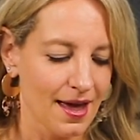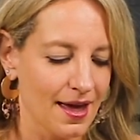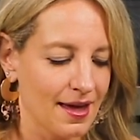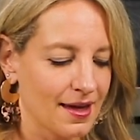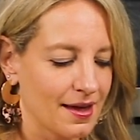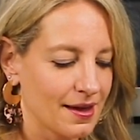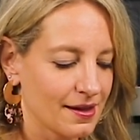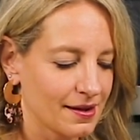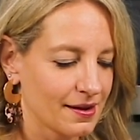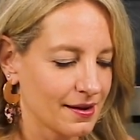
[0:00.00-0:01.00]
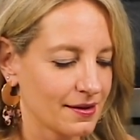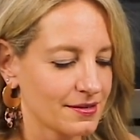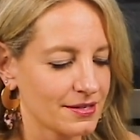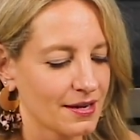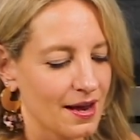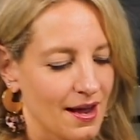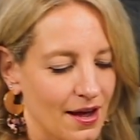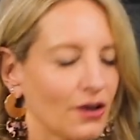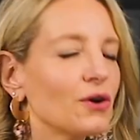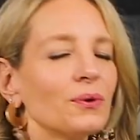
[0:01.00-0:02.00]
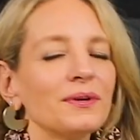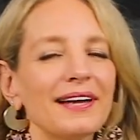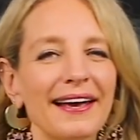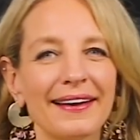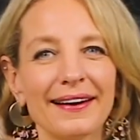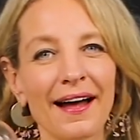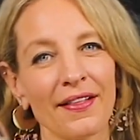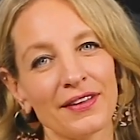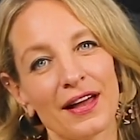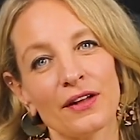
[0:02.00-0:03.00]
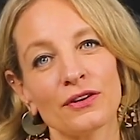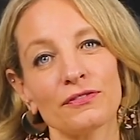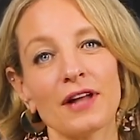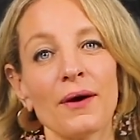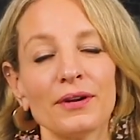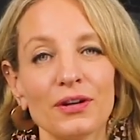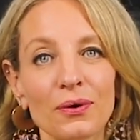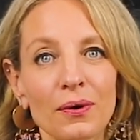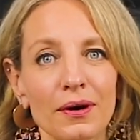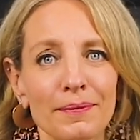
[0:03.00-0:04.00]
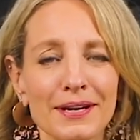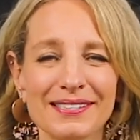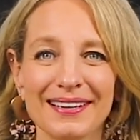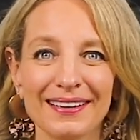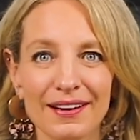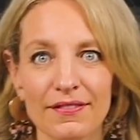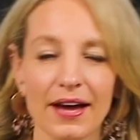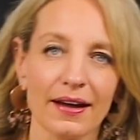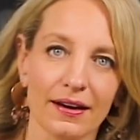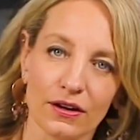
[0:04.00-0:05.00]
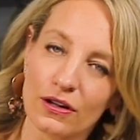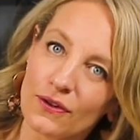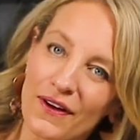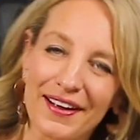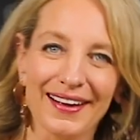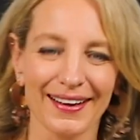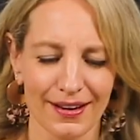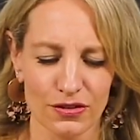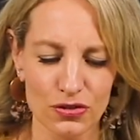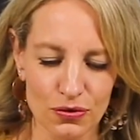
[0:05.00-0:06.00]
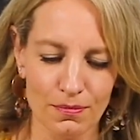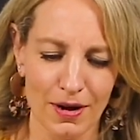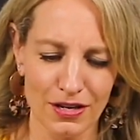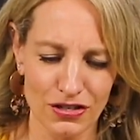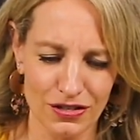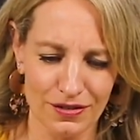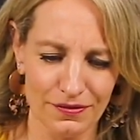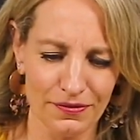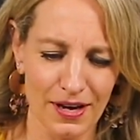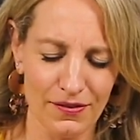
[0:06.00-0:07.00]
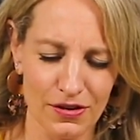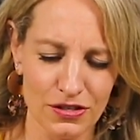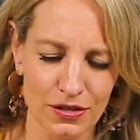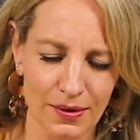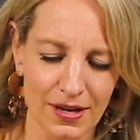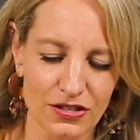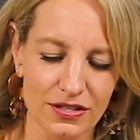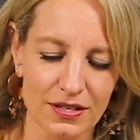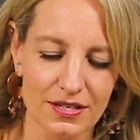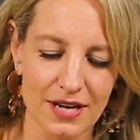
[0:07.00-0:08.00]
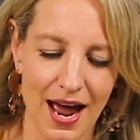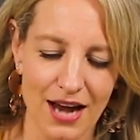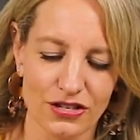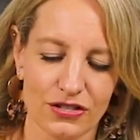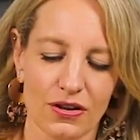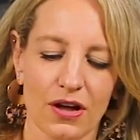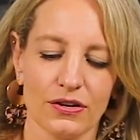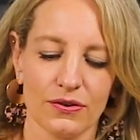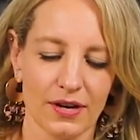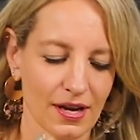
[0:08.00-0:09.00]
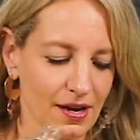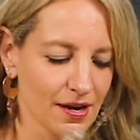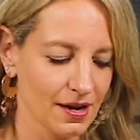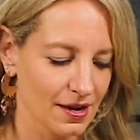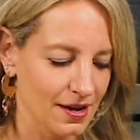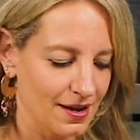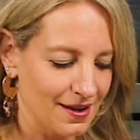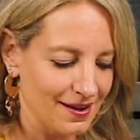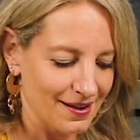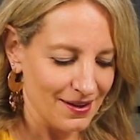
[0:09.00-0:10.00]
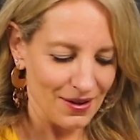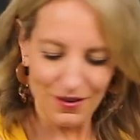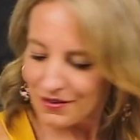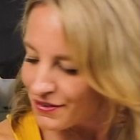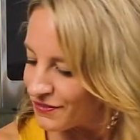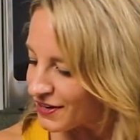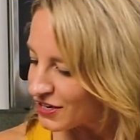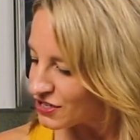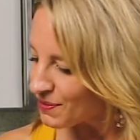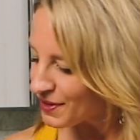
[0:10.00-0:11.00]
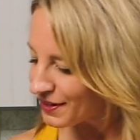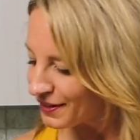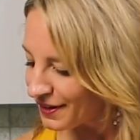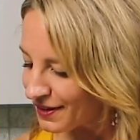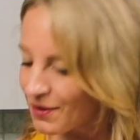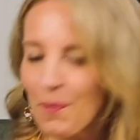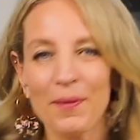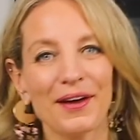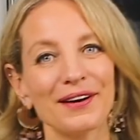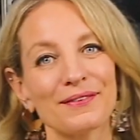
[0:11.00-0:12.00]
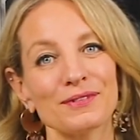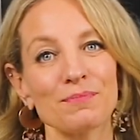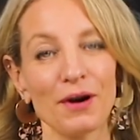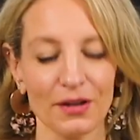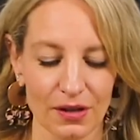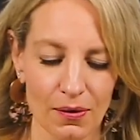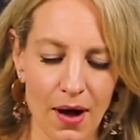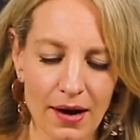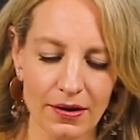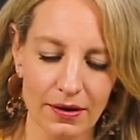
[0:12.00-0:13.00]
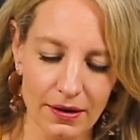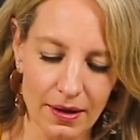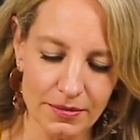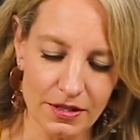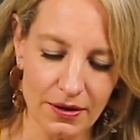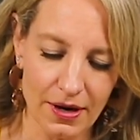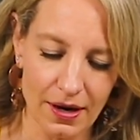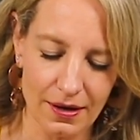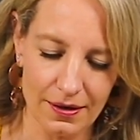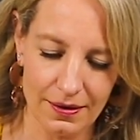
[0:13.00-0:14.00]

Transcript: And go light on the elderflower liqueur because it can give that kind of cloying, too much flavor to it. Just a dash is all you need. Finish it with a little bit of sparkling water or club soda.